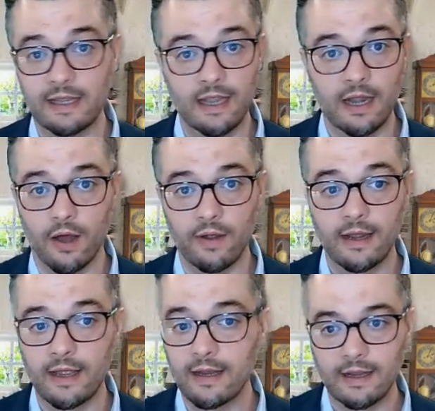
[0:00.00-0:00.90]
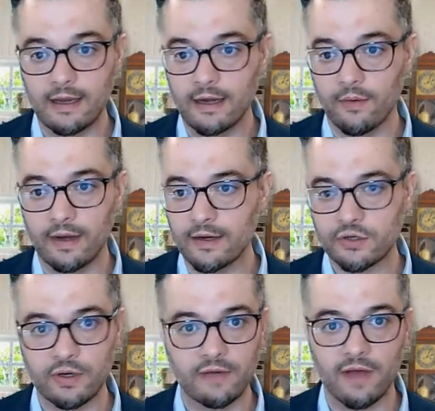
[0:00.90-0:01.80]
in
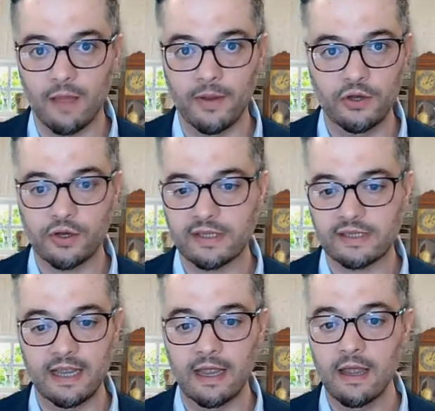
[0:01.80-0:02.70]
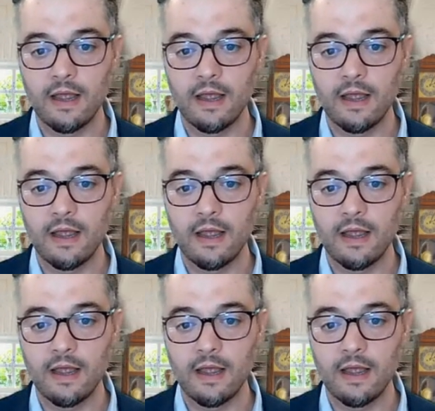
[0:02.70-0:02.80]
industry and development, you could see,